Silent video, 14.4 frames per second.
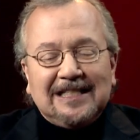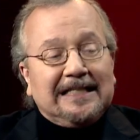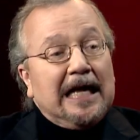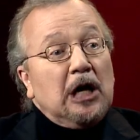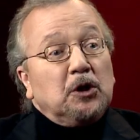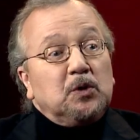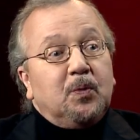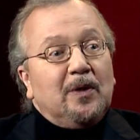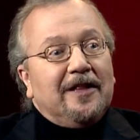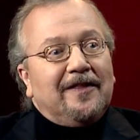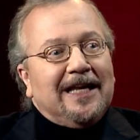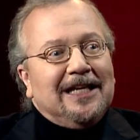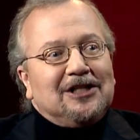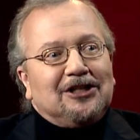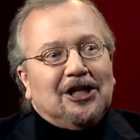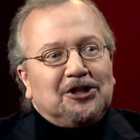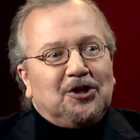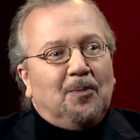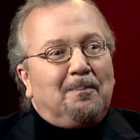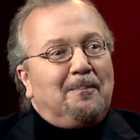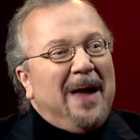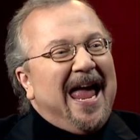dealt with in such a
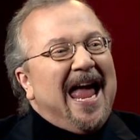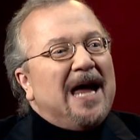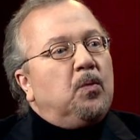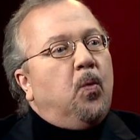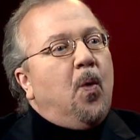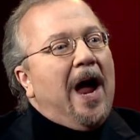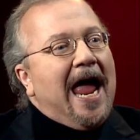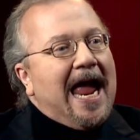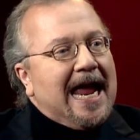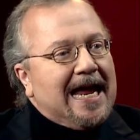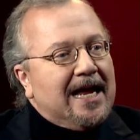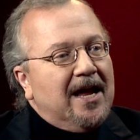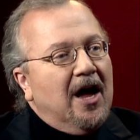bad way,